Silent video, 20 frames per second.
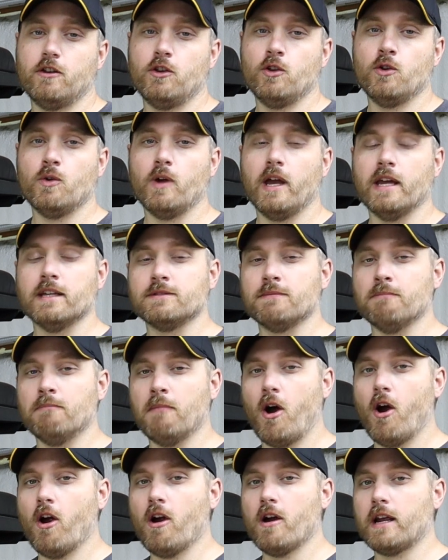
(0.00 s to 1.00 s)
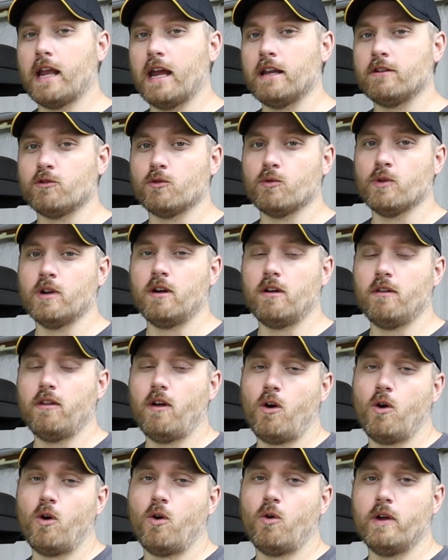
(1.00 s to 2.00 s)
to do is mark and drill
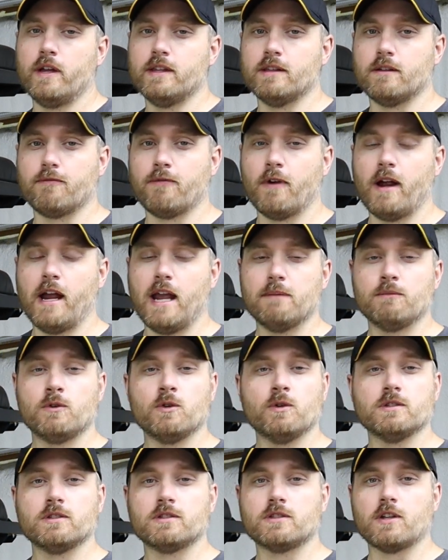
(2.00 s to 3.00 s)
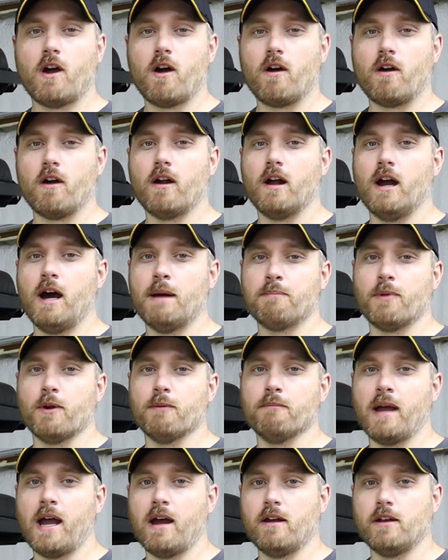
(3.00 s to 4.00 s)
the hole in the frame to install our upper
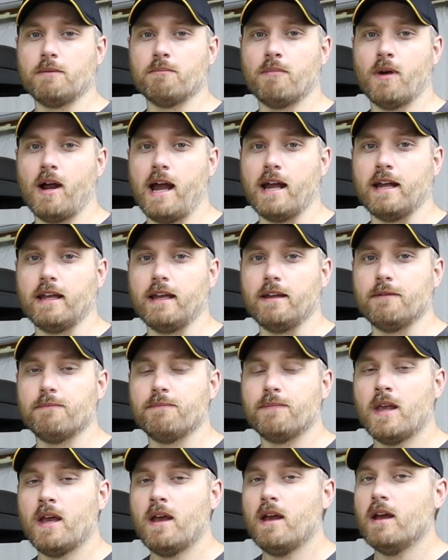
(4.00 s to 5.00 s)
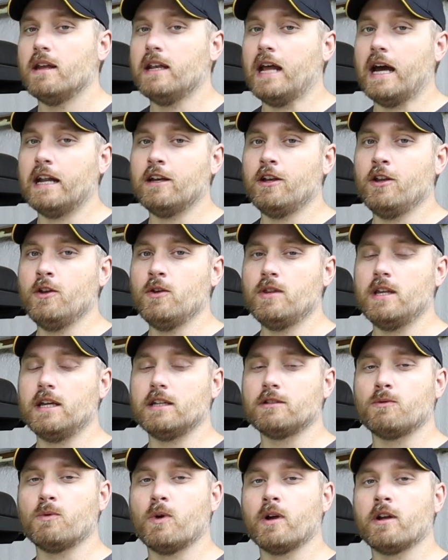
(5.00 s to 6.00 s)
mounting bracket. Now, to do
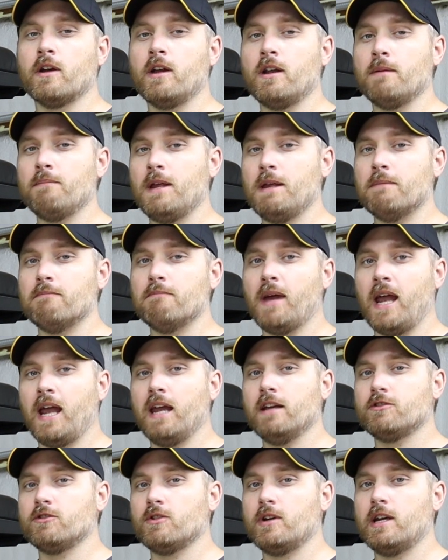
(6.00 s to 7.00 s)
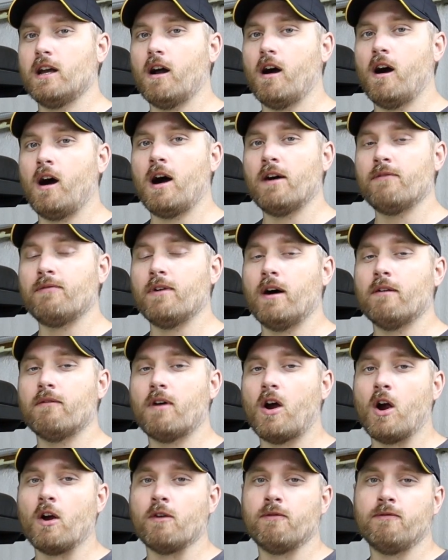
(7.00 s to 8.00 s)
this, we're going to be measuring off of
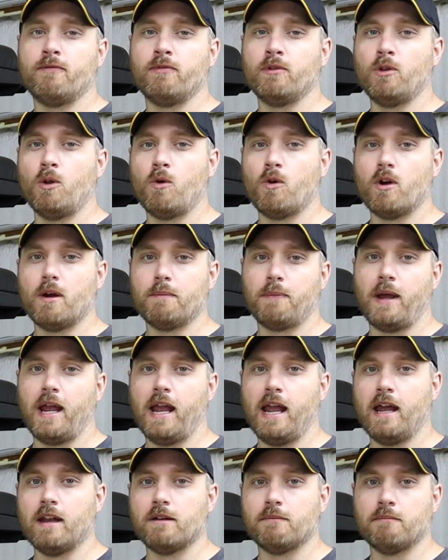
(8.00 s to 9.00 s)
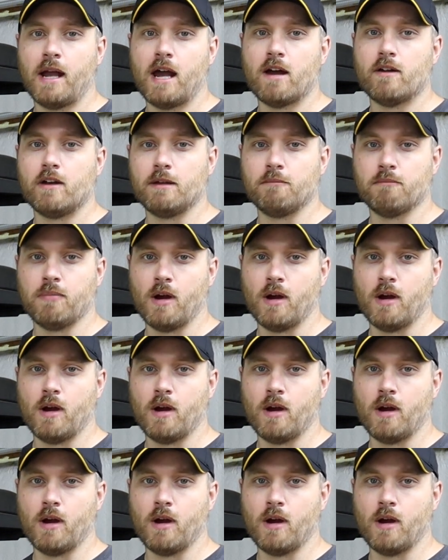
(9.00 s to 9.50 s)
our floor pan mounting